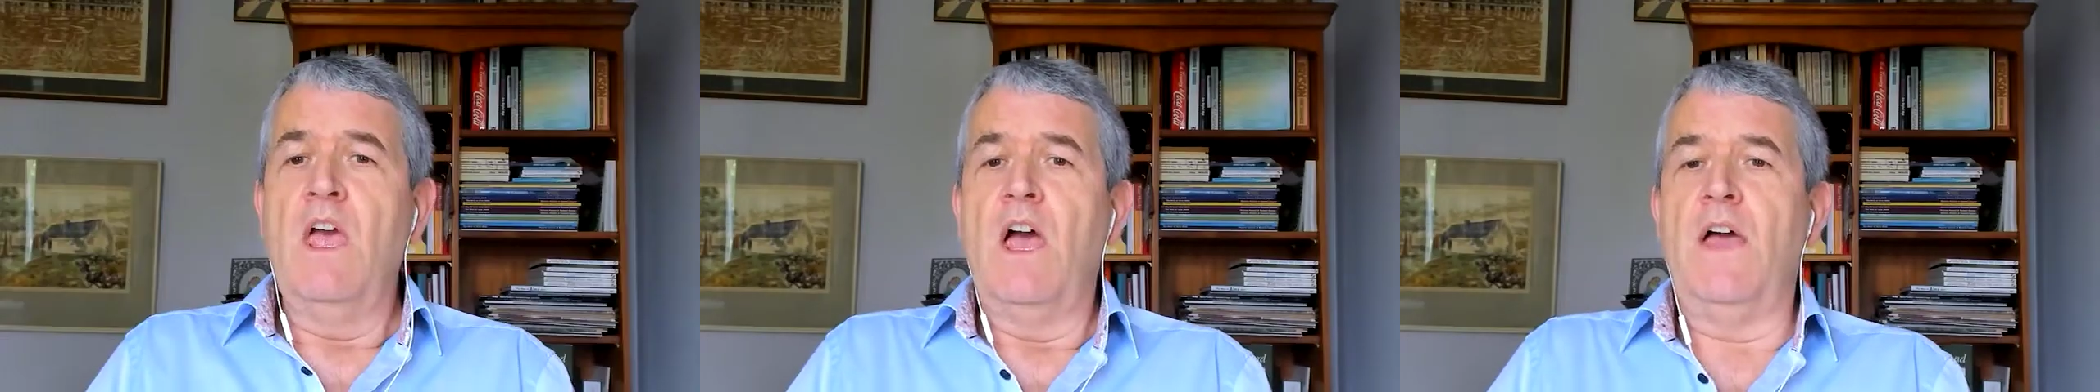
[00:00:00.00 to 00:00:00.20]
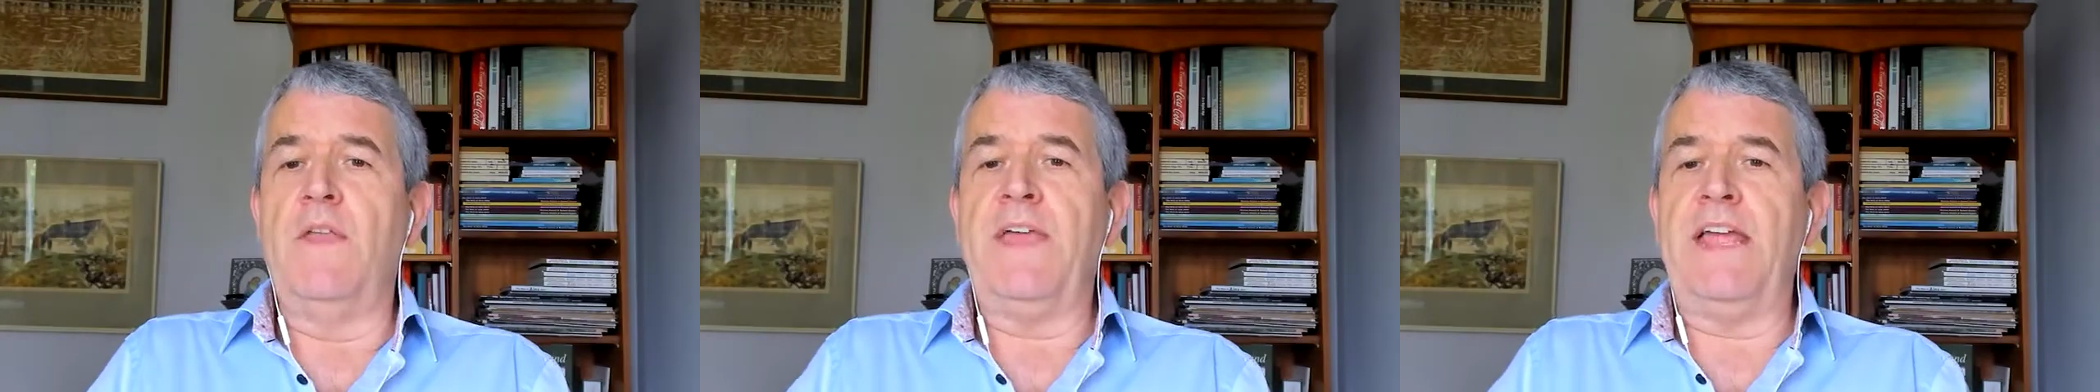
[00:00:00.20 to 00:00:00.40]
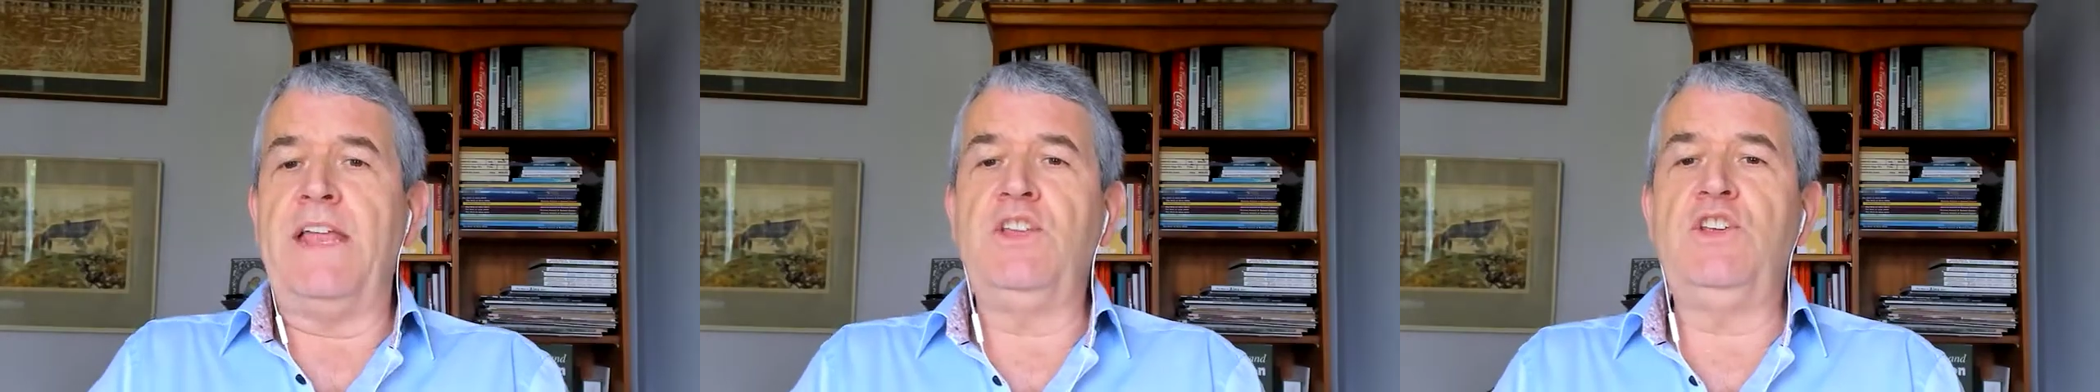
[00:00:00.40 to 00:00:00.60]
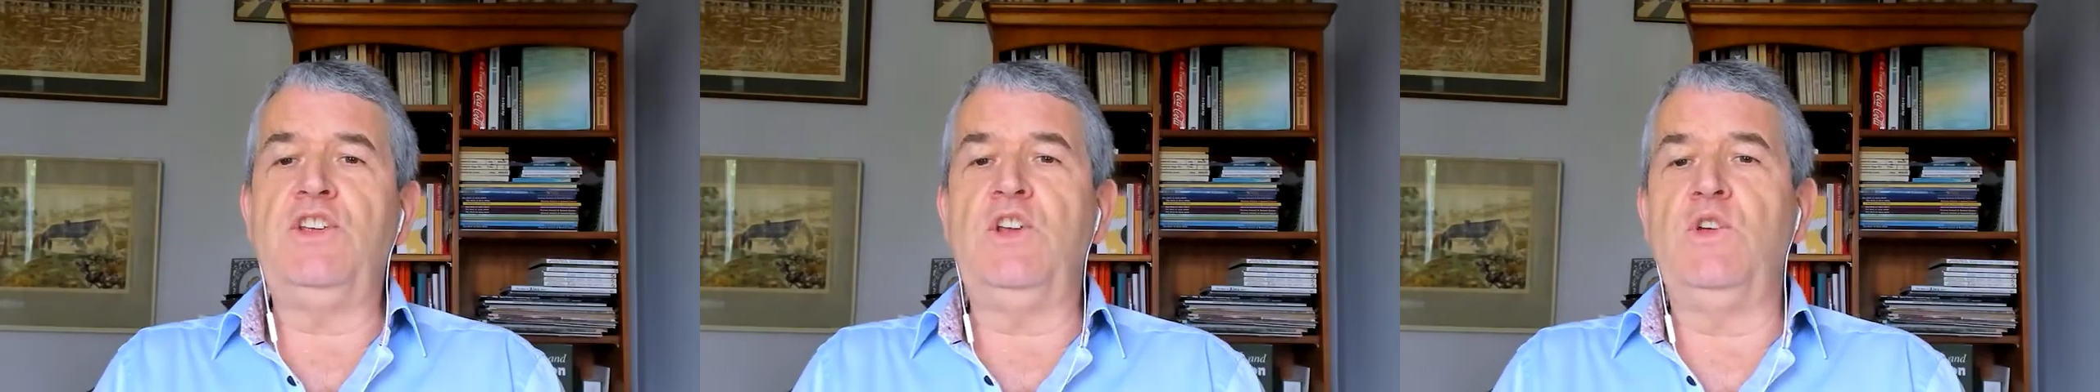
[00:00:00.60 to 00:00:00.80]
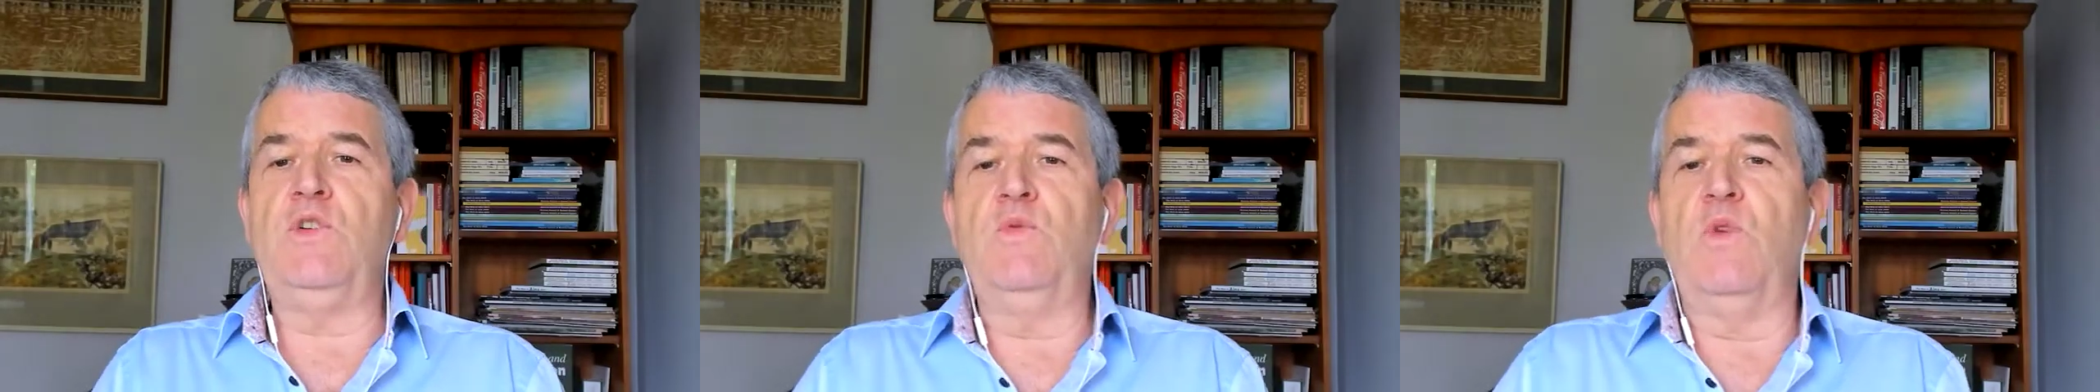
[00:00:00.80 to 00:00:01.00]
And then
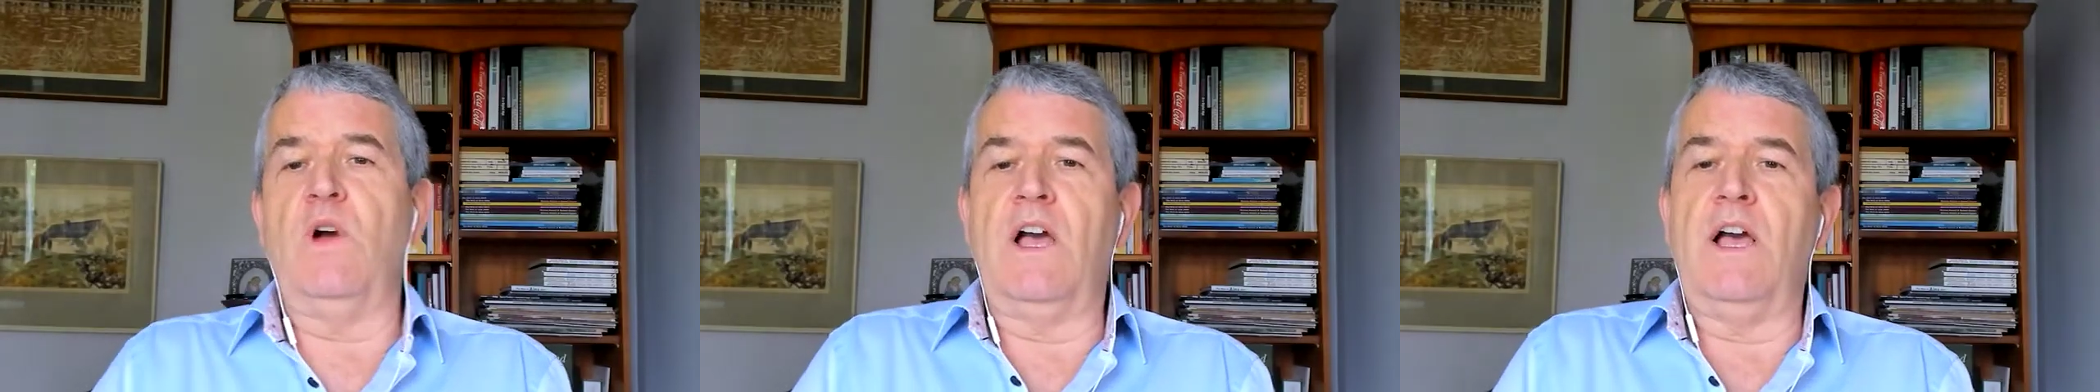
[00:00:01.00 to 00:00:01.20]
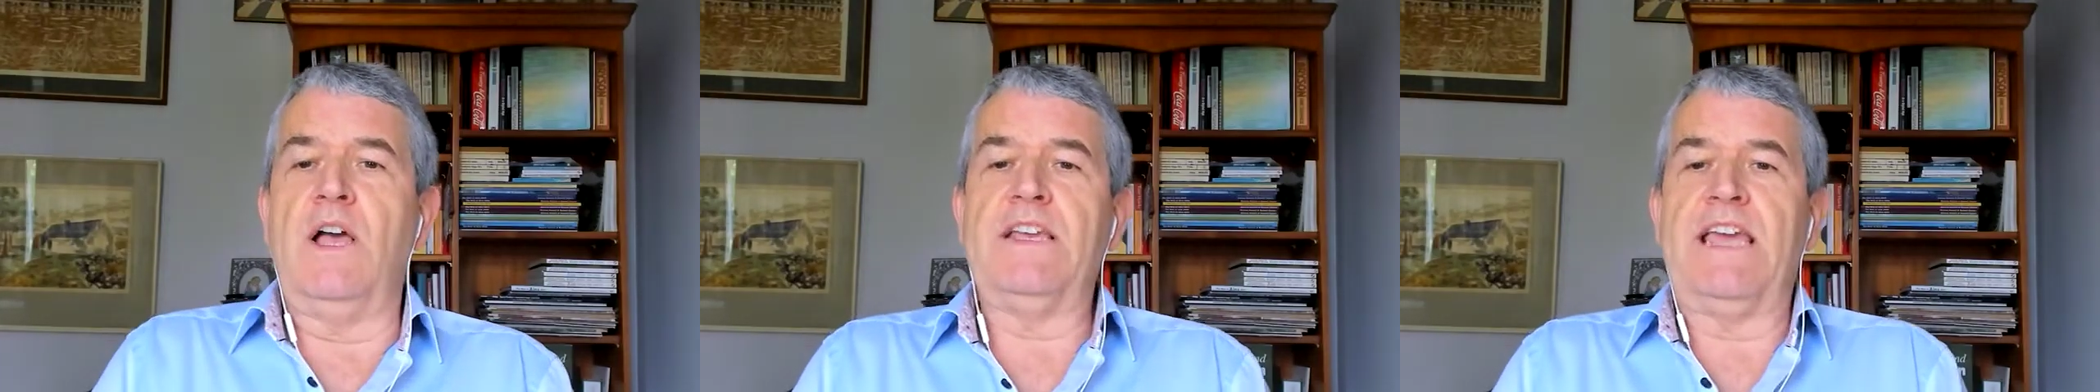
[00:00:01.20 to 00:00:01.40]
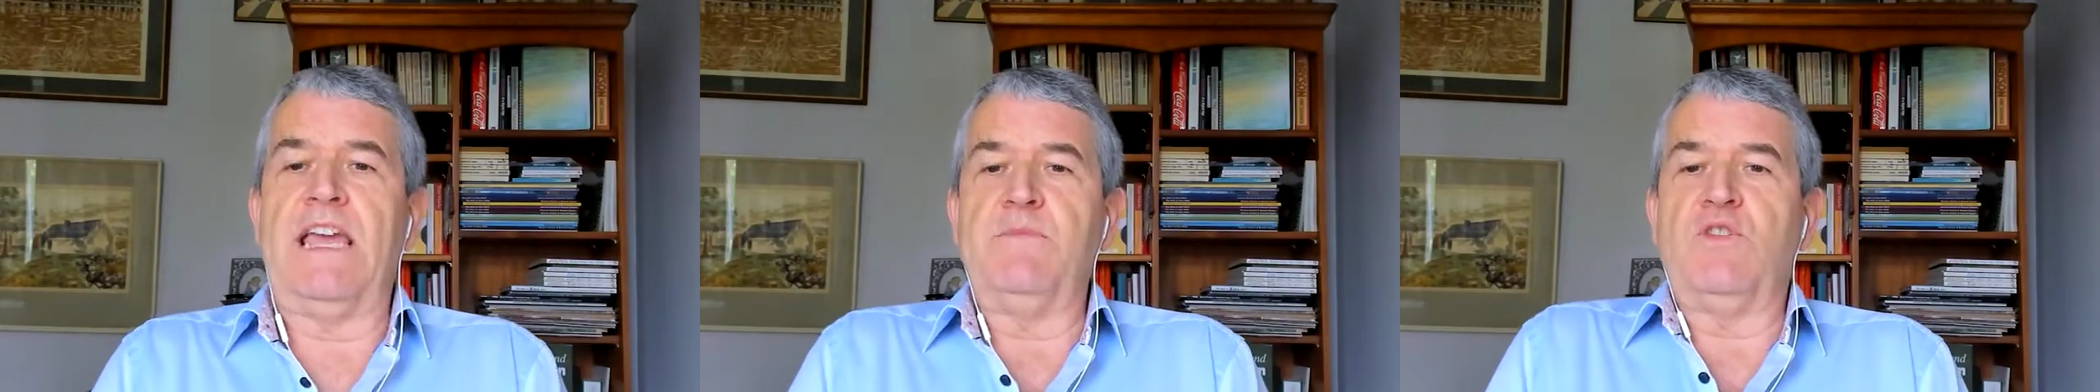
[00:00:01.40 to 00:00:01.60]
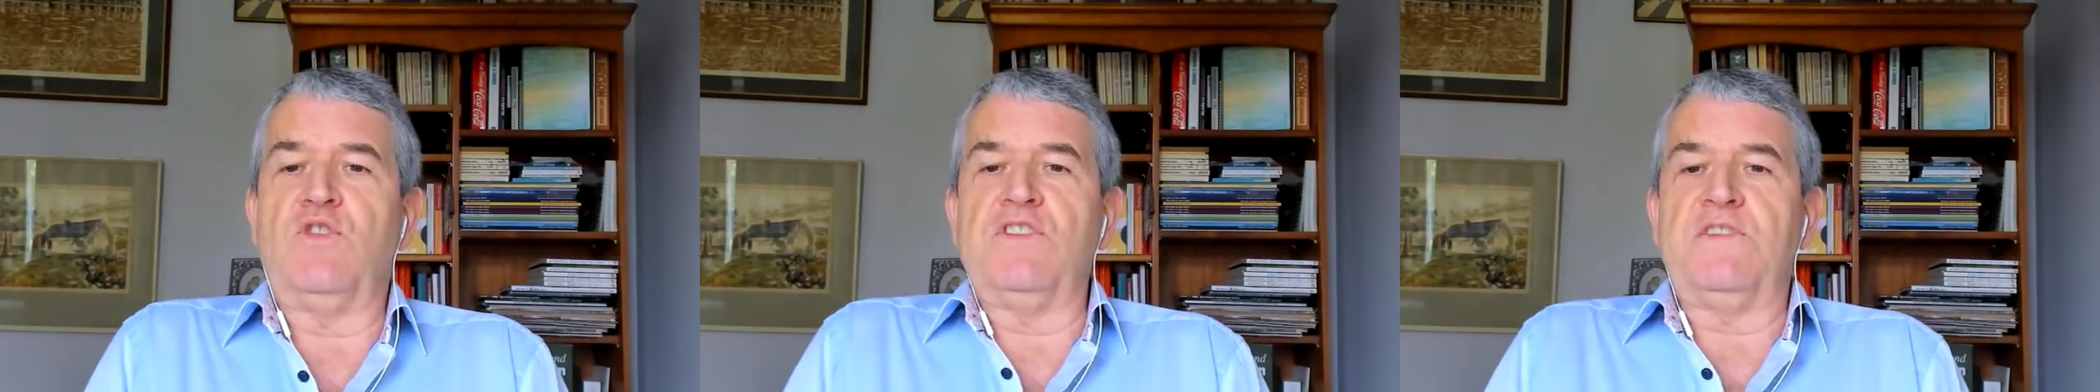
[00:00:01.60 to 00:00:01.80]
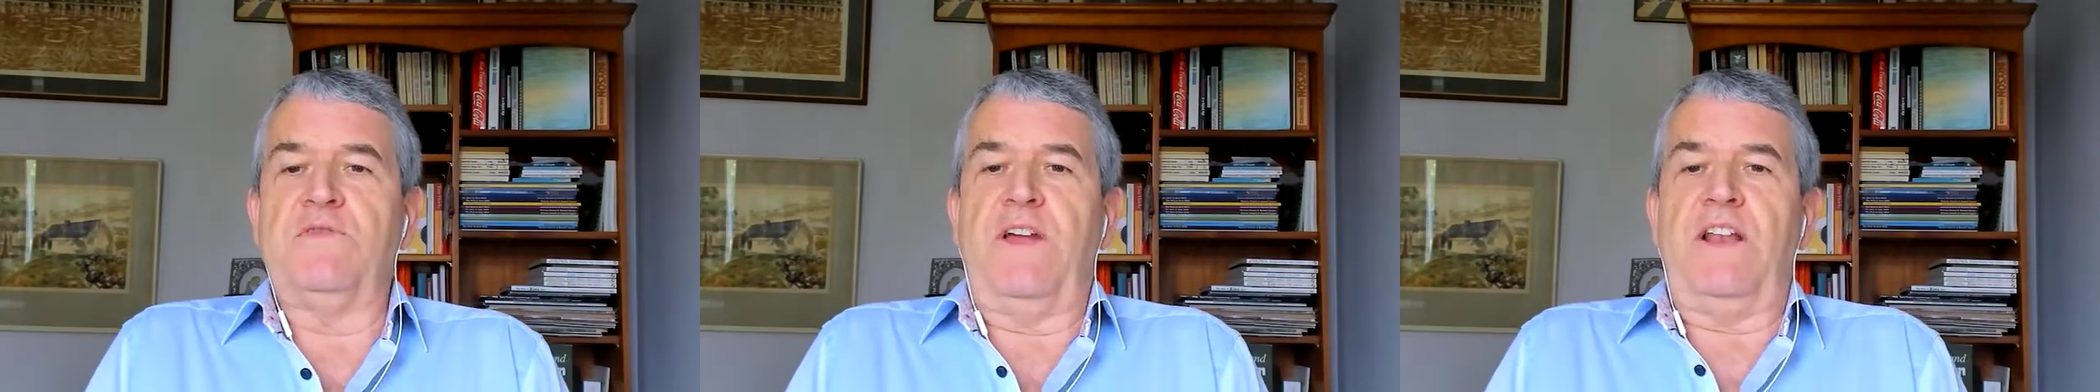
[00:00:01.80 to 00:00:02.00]
you came
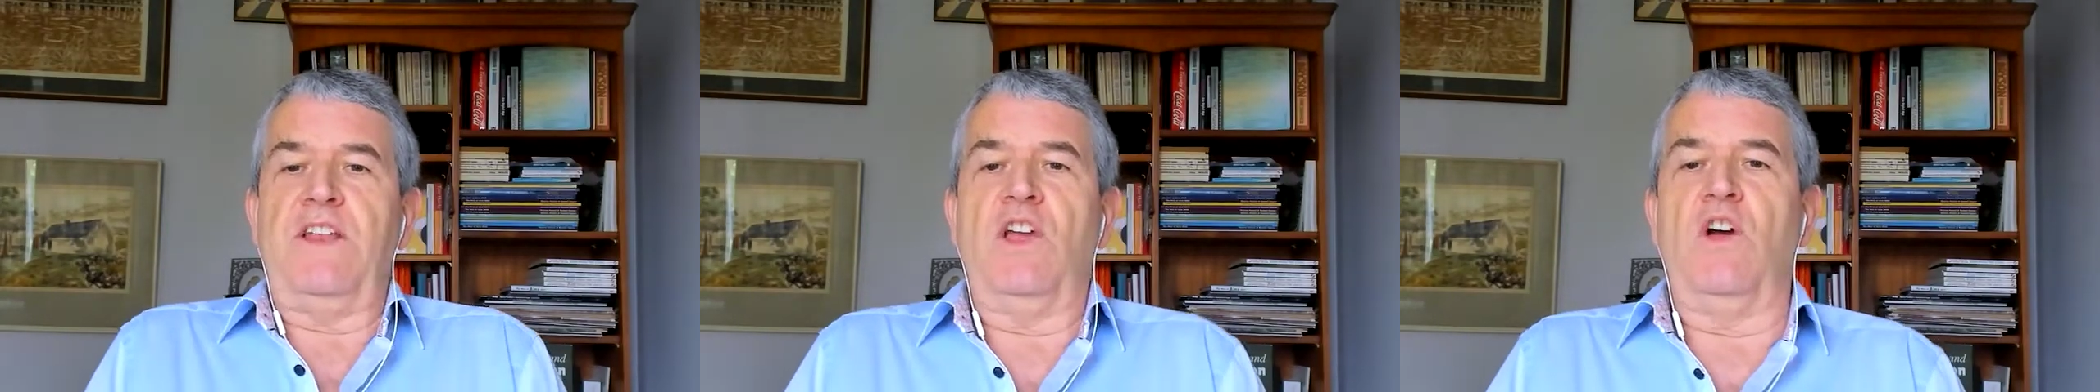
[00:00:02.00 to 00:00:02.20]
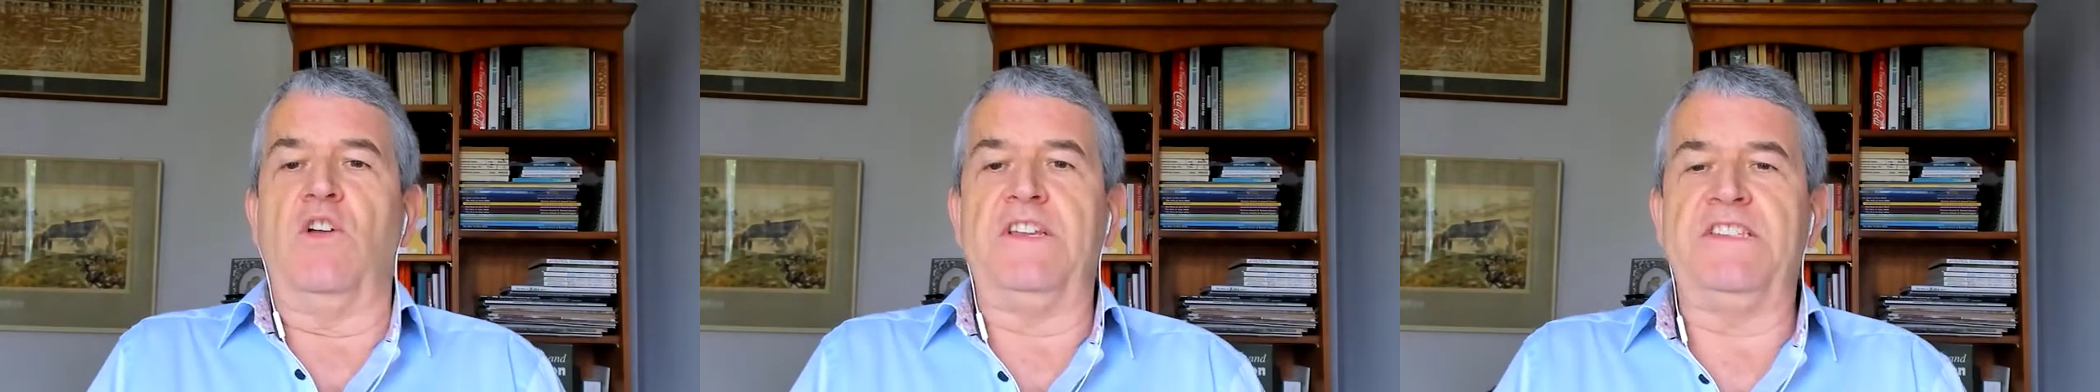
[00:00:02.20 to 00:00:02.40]
across Valiani.